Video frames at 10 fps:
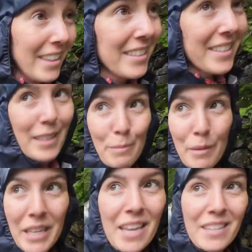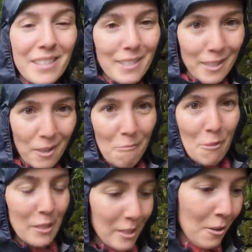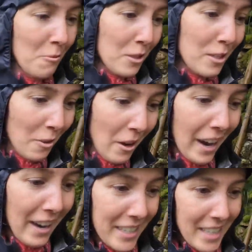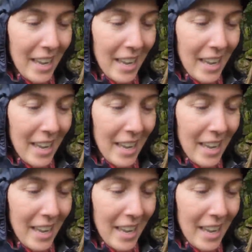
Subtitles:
This has been so hard.